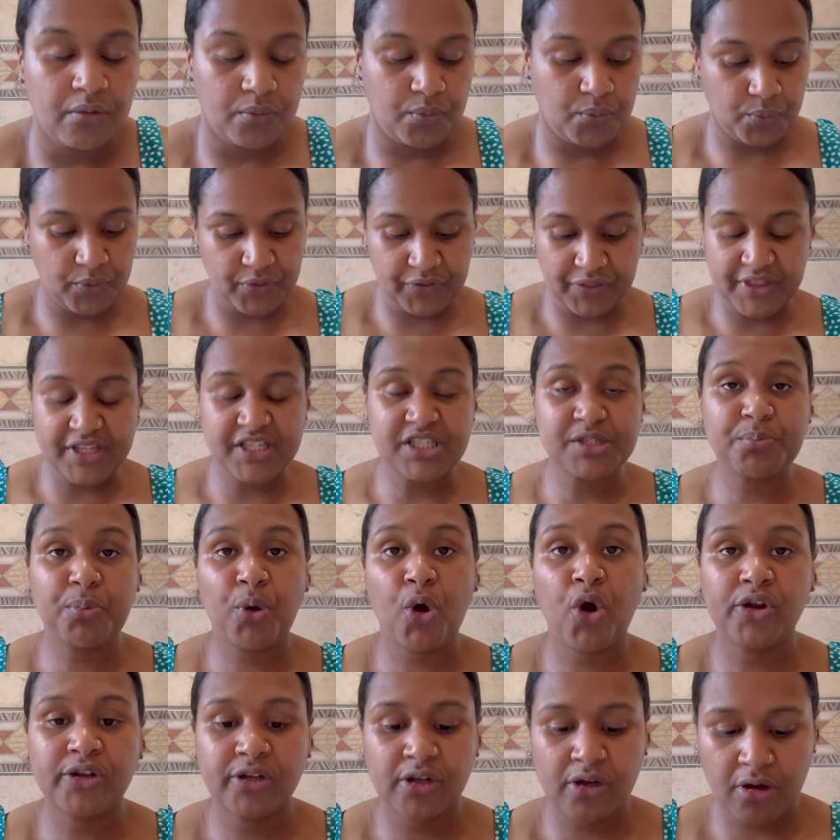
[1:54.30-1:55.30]
with this
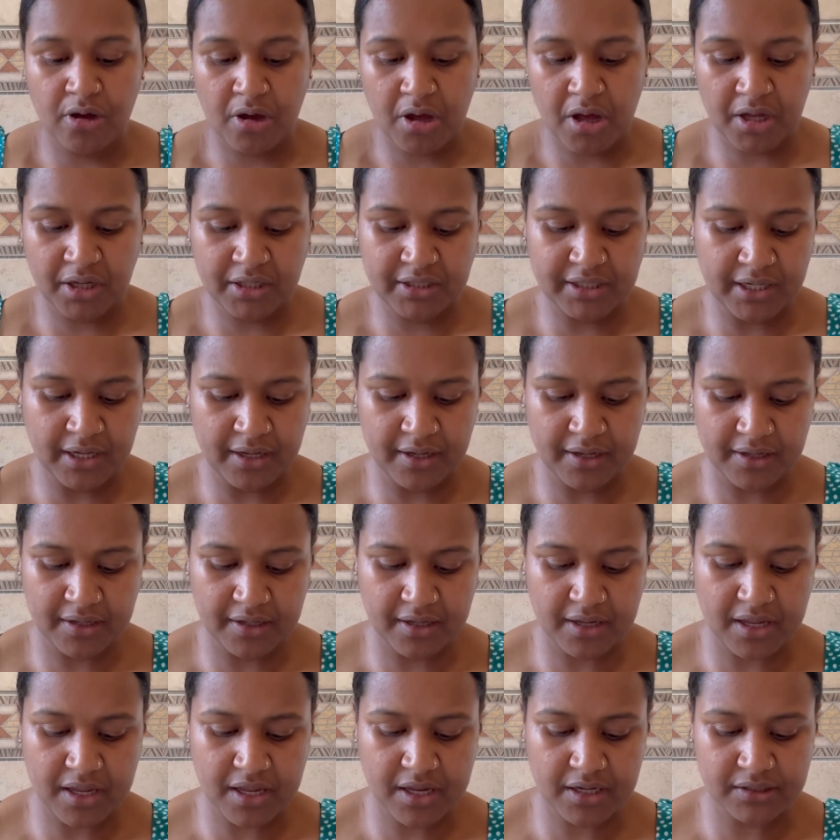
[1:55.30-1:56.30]
product.
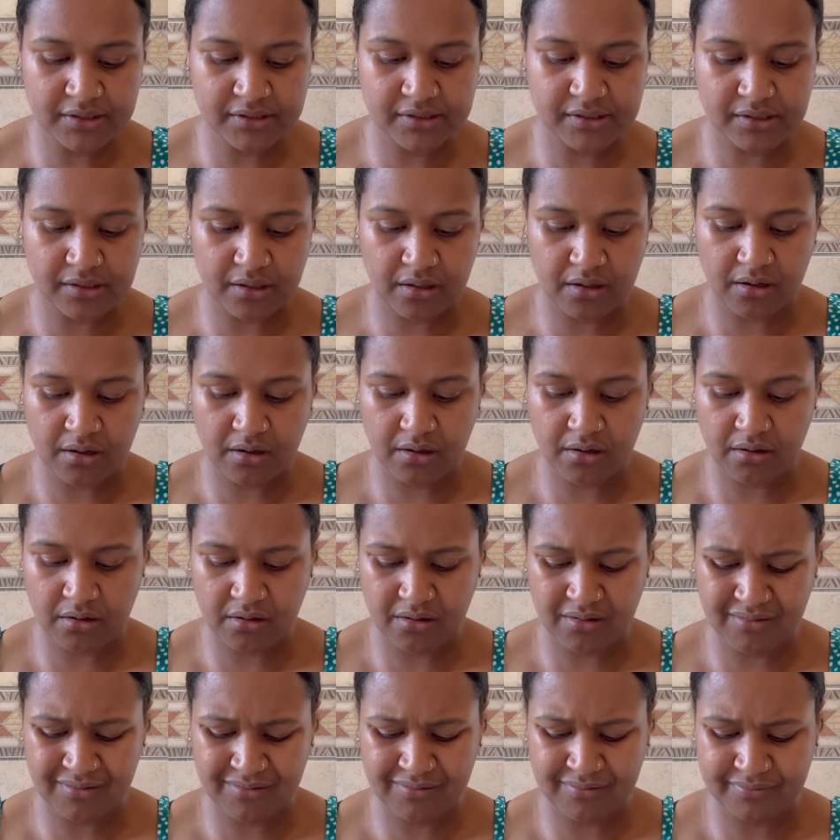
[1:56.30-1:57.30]
It's
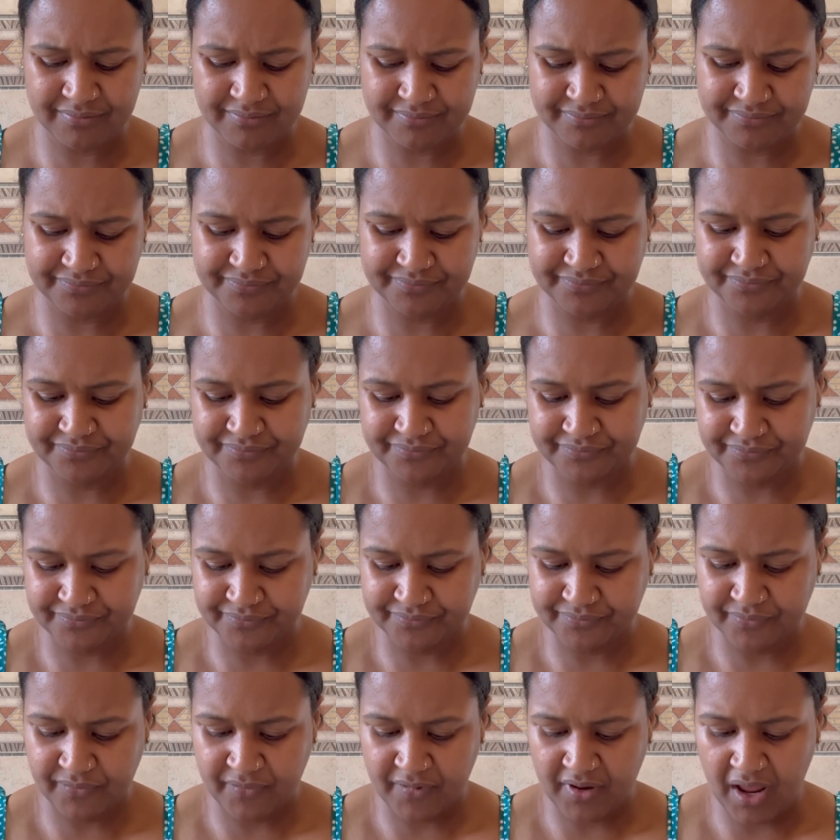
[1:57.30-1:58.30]
a
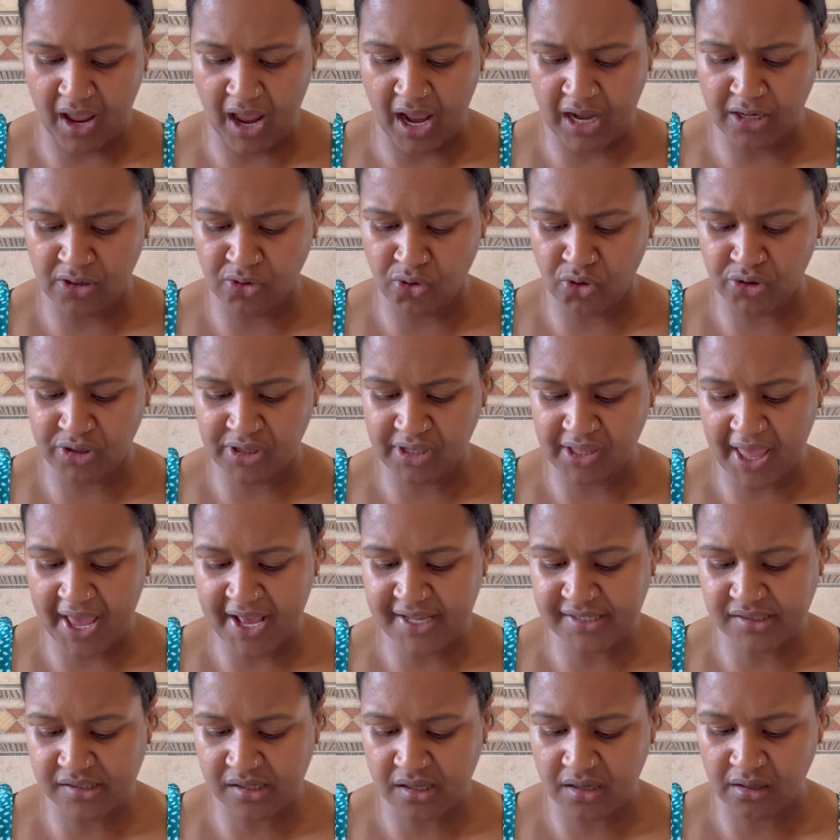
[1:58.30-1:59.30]
hyaluronic
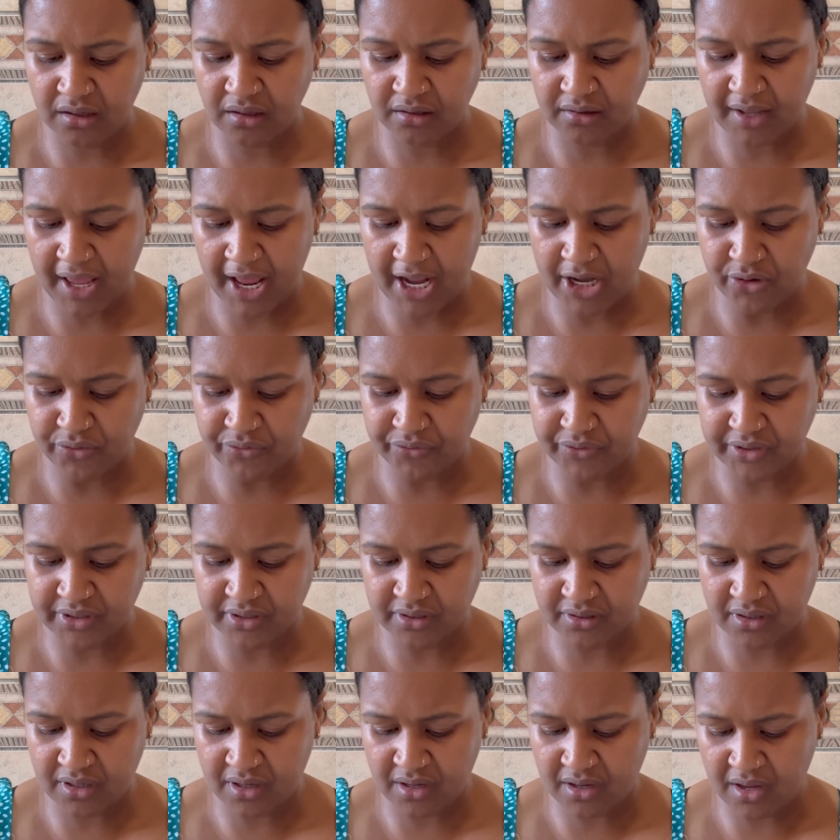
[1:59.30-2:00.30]
acid, aloe
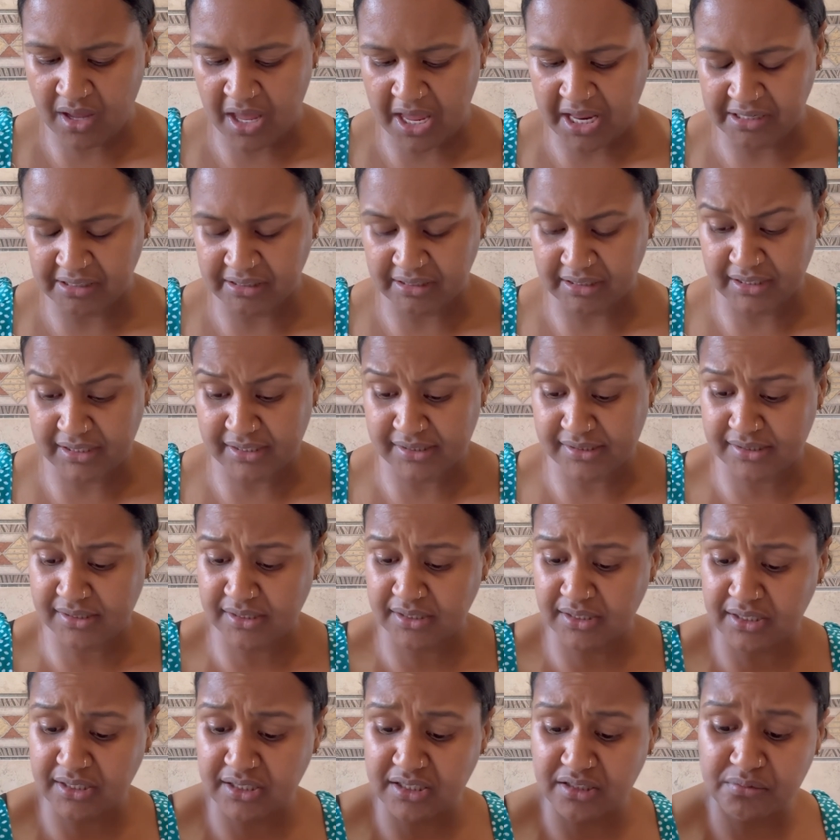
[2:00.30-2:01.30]
vera, and
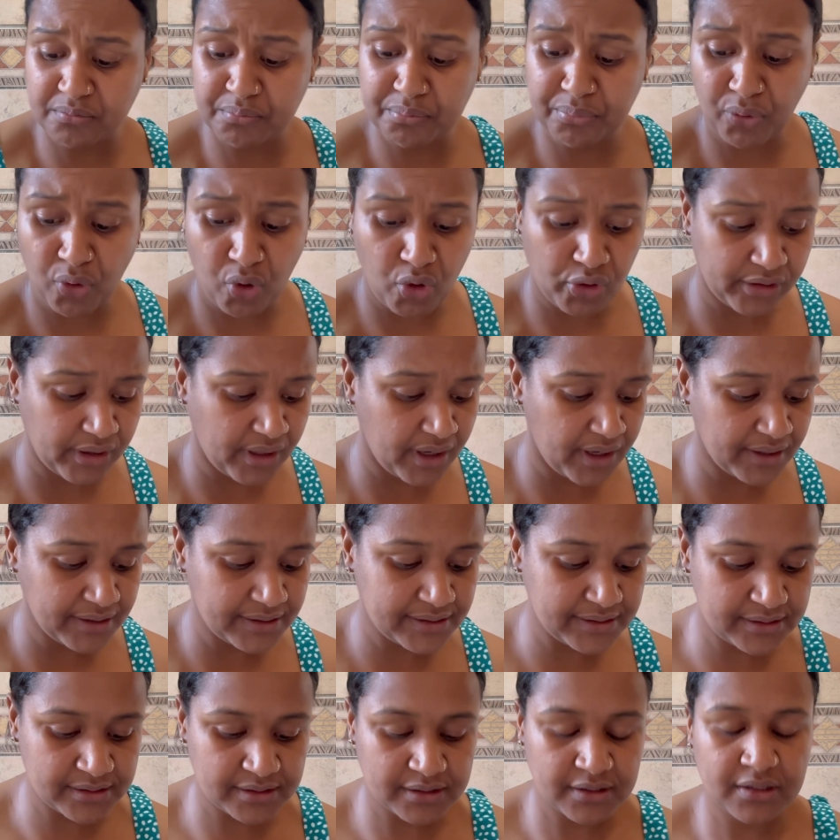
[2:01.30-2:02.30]
glycerin
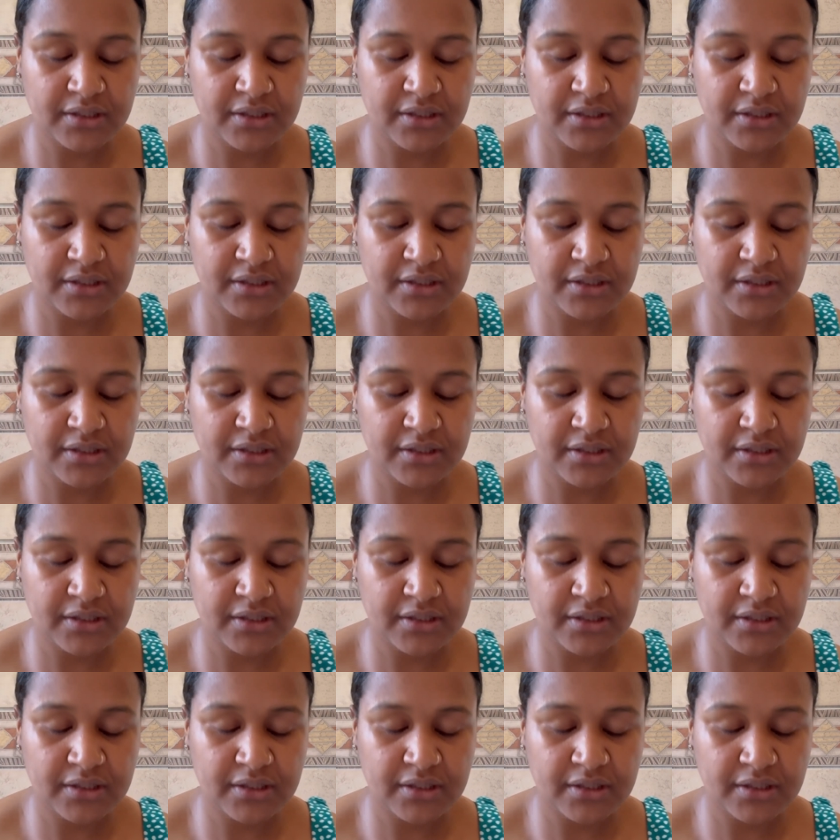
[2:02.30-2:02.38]
product.